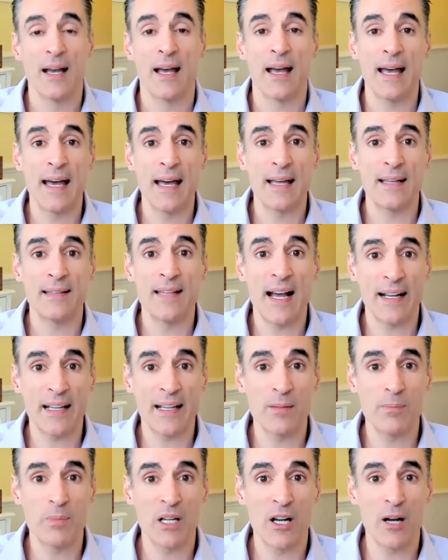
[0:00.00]
And that
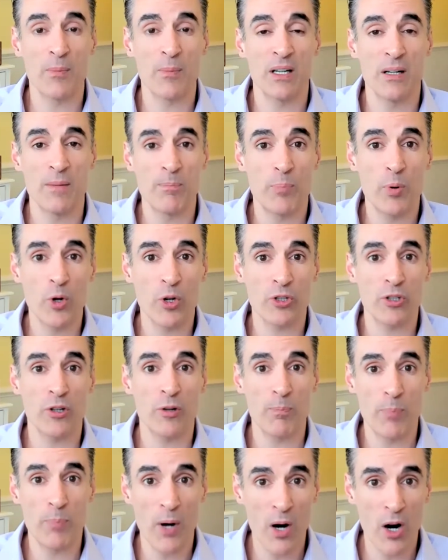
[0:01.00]
can become an
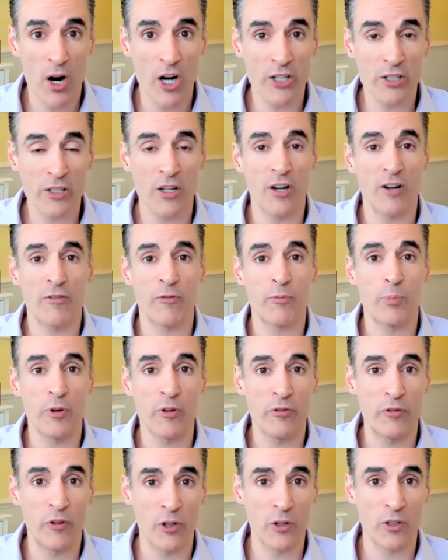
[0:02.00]
important part of
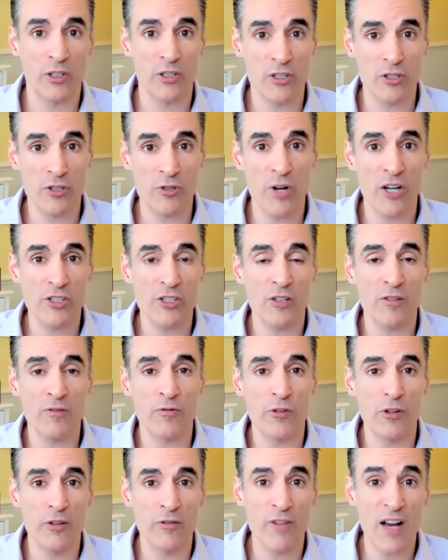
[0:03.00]
portfolio construction
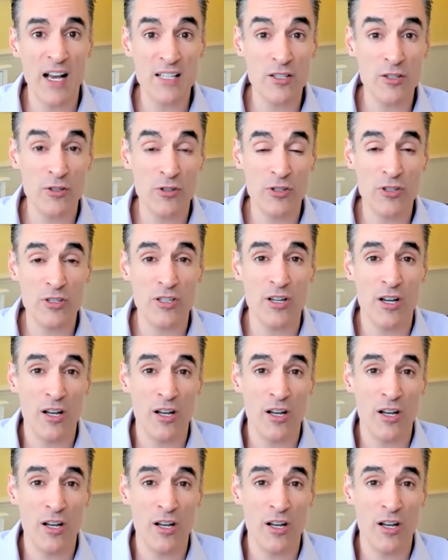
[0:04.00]
for investors.